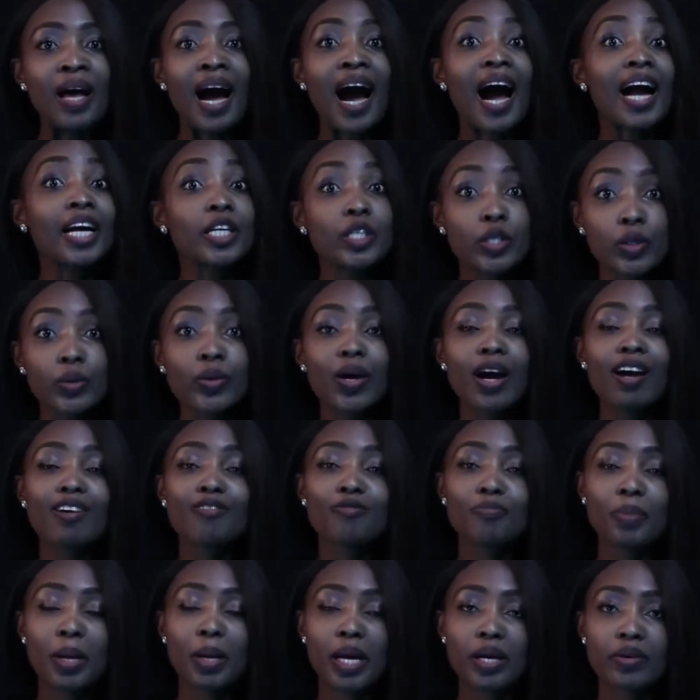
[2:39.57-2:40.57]
I do
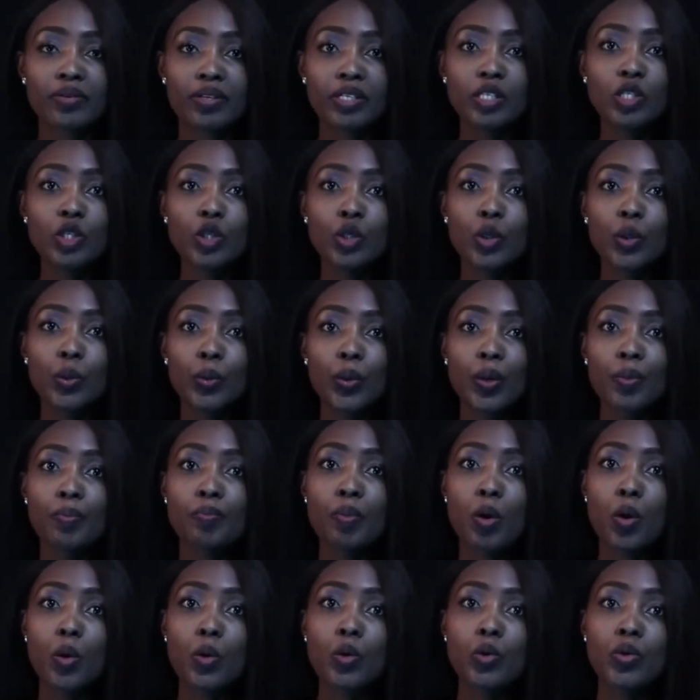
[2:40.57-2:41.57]
have parents who were
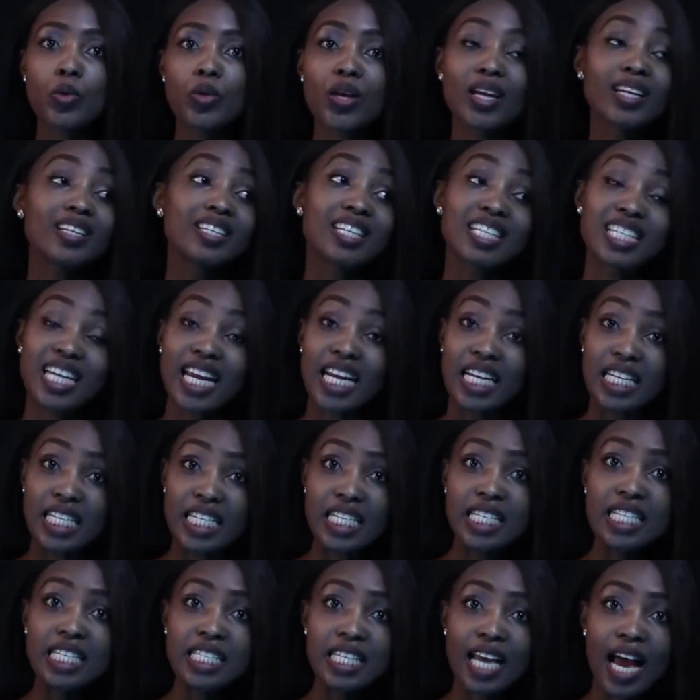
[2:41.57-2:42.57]
both
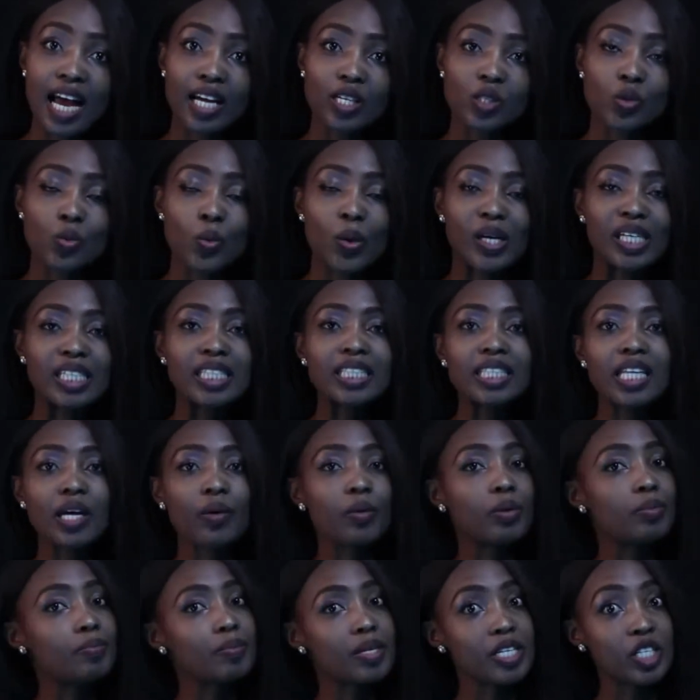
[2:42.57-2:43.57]
entertainers as well. They
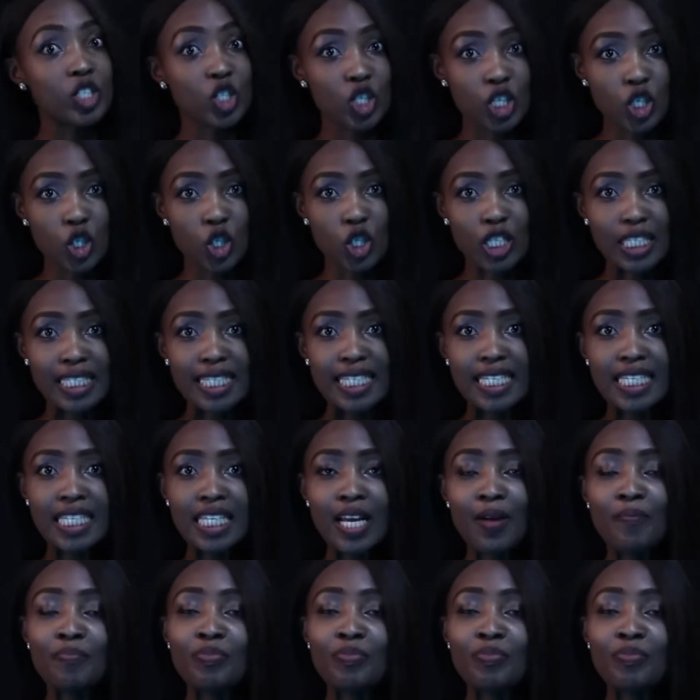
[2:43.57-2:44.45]
were magicians.